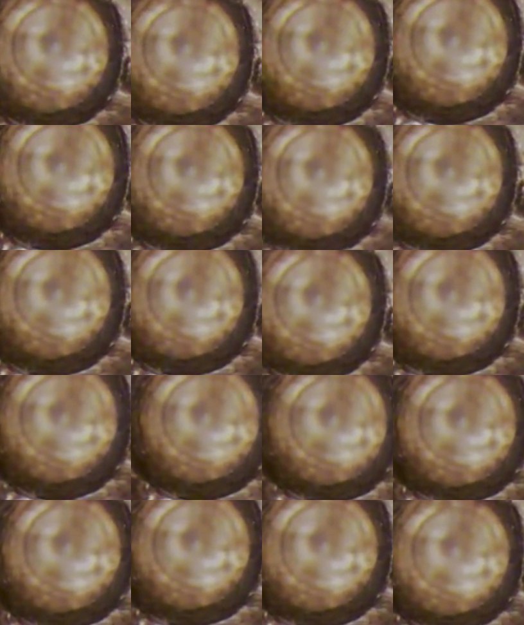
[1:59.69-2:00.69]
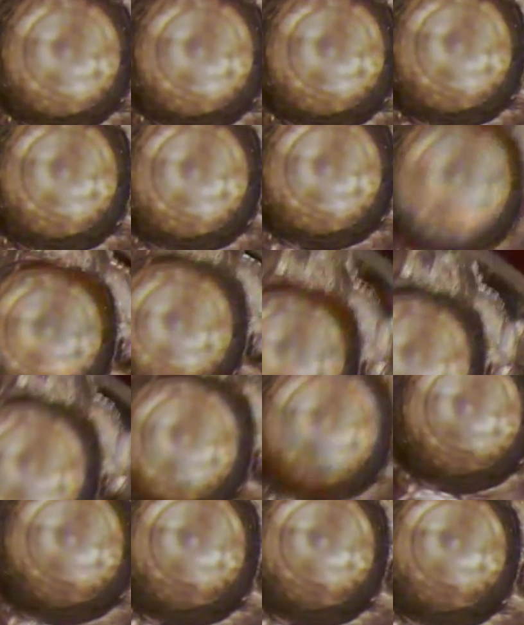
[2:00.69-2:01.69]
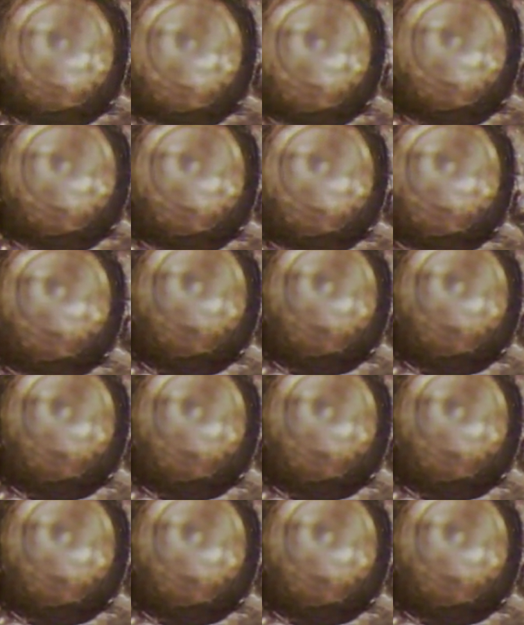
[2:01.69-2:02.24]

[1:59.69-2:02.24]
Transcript: is um, is in any way uh,